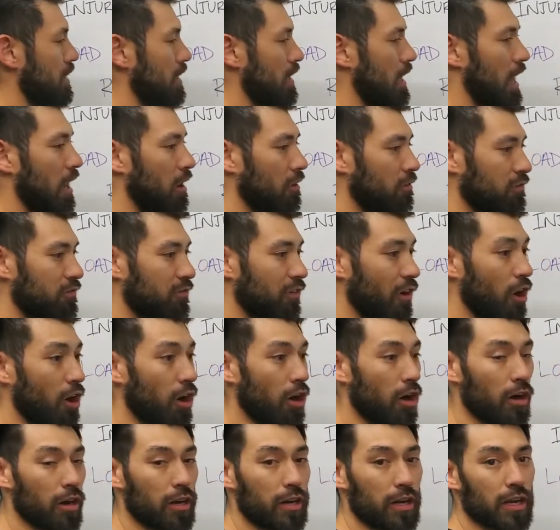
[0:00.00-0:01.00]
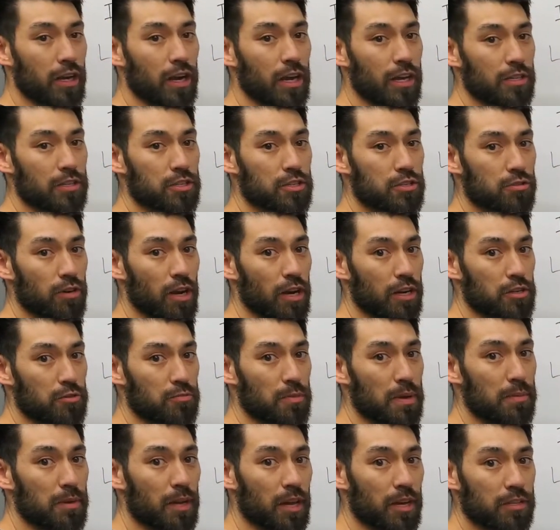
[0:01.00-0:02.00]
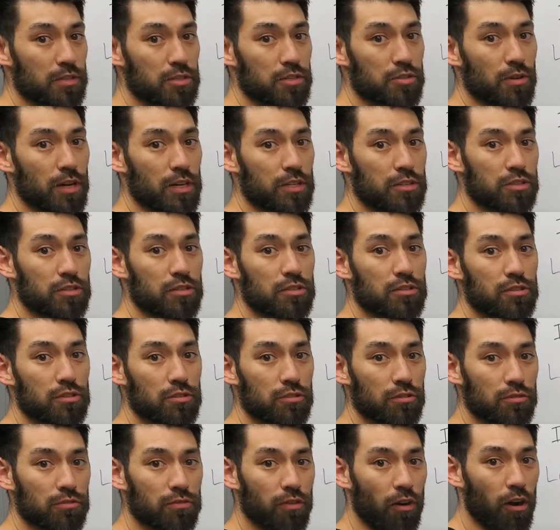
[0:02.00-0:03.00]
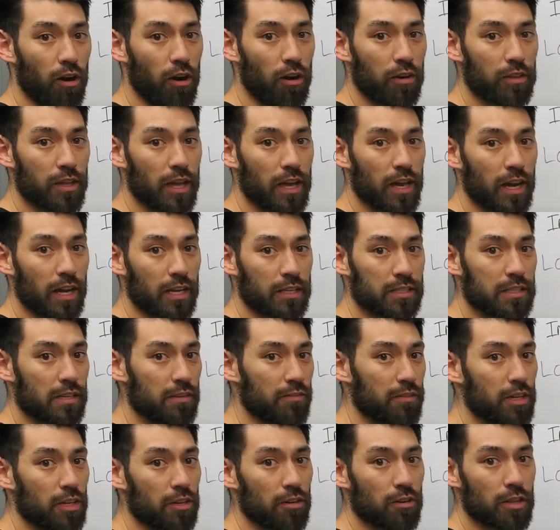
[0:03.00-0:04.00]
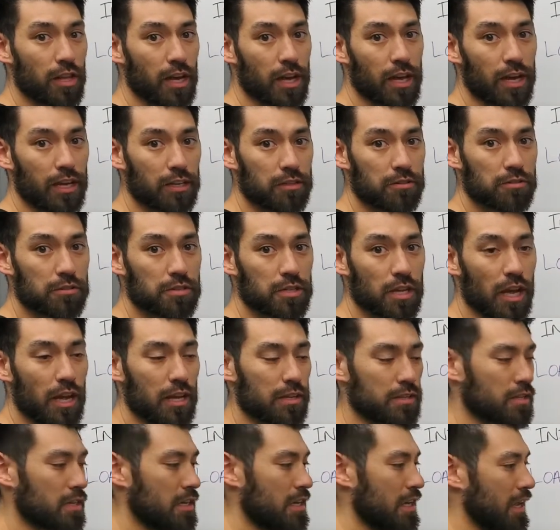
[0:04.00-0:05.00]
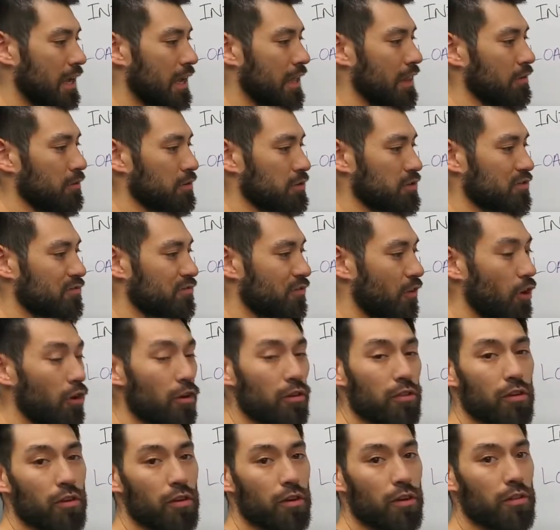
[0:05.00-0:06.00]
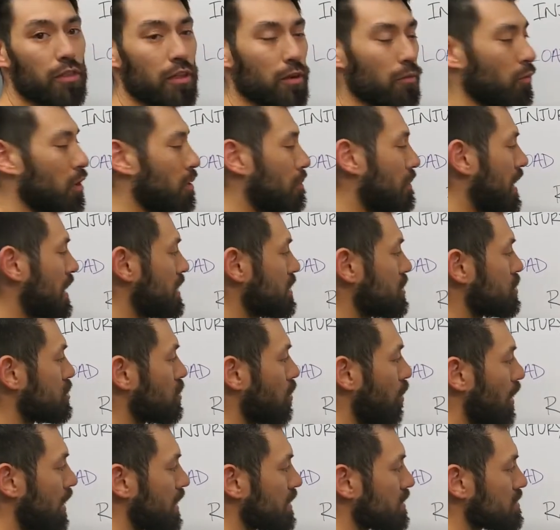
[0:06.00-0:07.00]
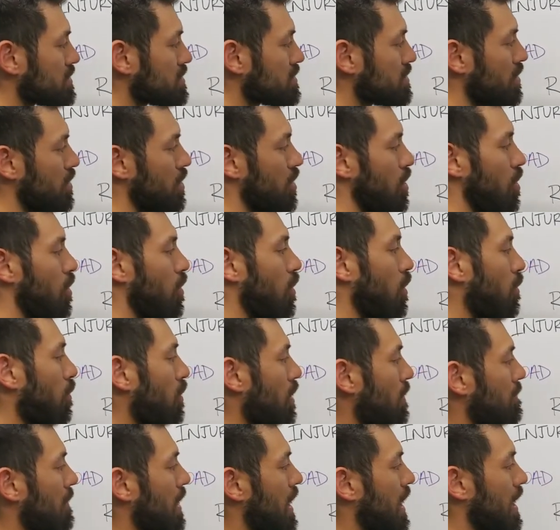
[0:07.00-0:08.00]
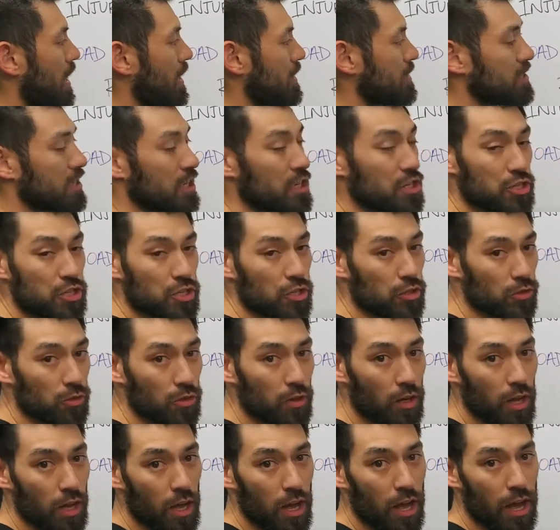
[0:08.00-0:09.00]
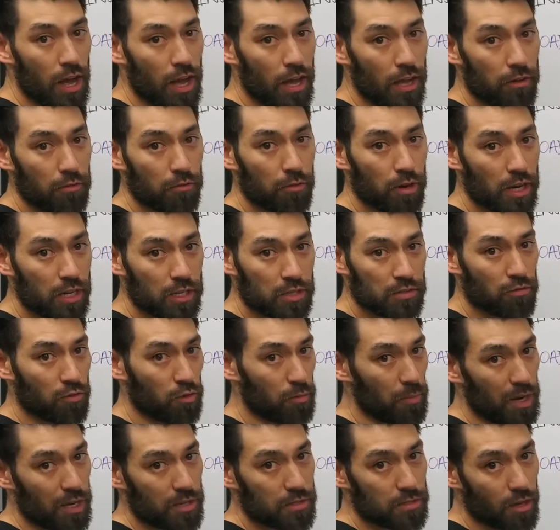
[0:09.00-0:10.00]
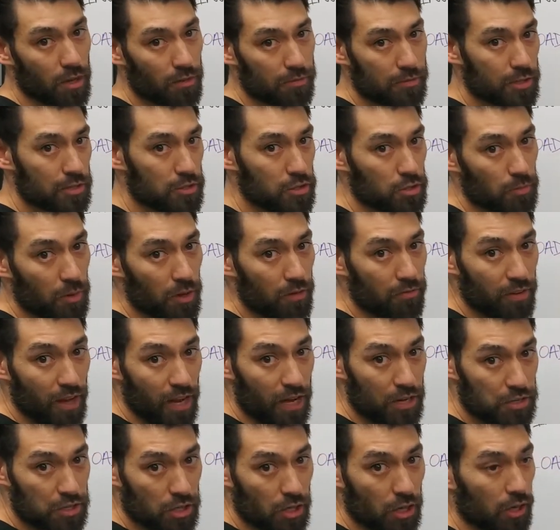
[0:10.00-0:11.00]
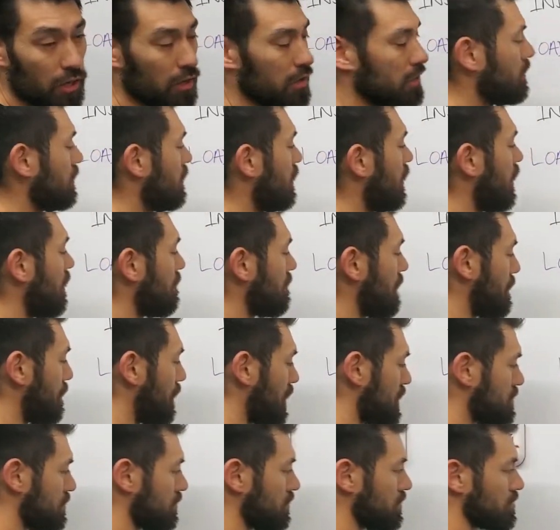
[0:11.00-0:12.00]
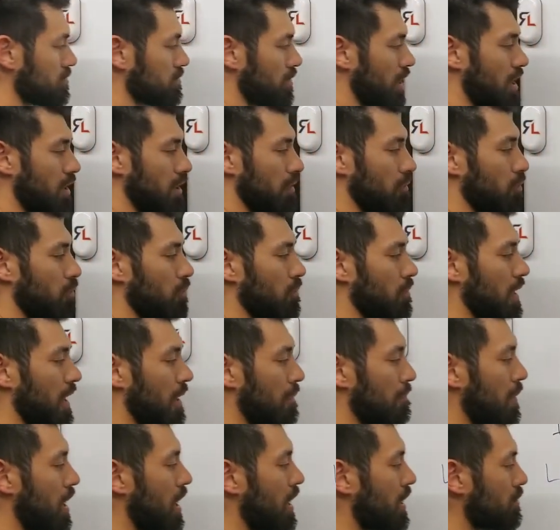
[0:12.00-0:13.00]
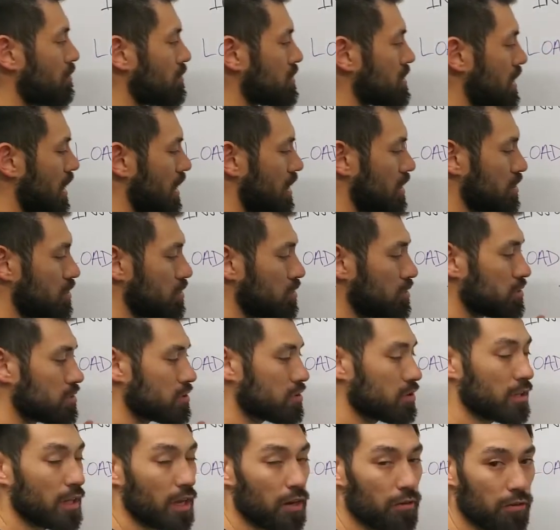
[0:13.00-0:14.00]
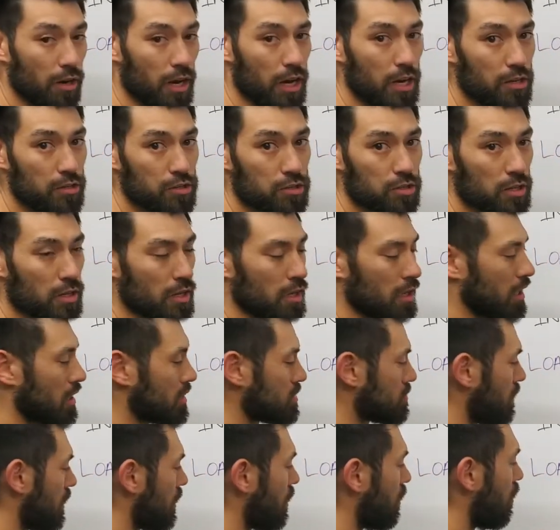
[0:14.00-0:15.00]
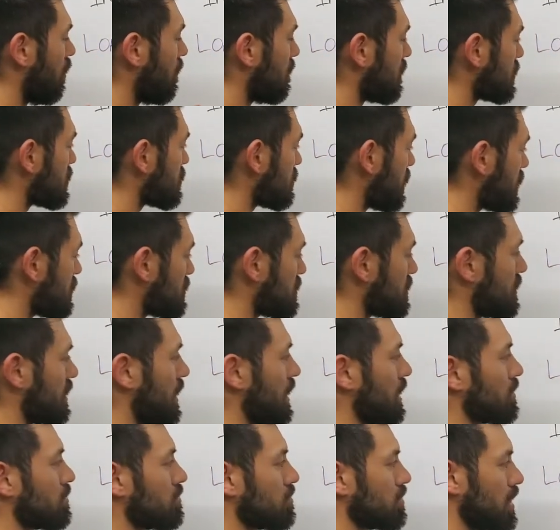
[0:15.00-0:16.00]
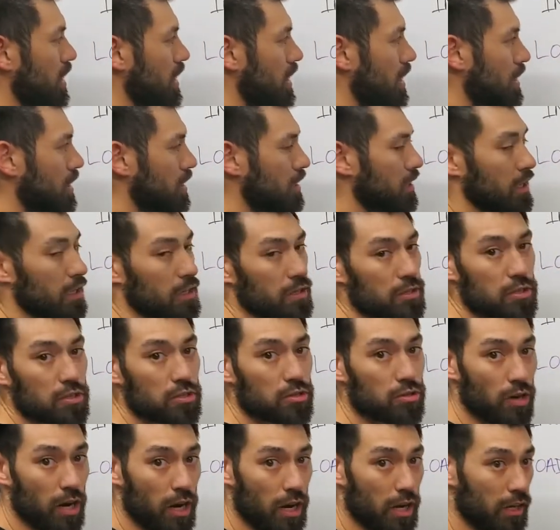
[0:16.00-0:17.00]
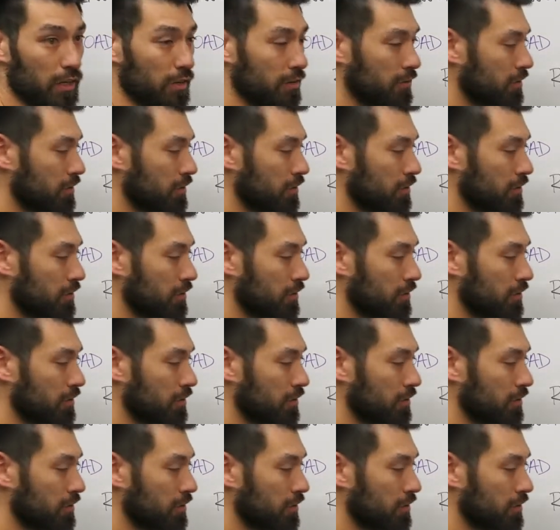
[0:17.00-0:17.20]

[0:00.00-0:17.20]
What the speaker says: How far can I stretch? Maybe I stretched too far in that activity or that exercise, and that was further than what my joints or what my tissue had range for, my soft tissue, my fascia, my muscles, right? And that body was not used to that range, and so I overstretched, and that created a strain,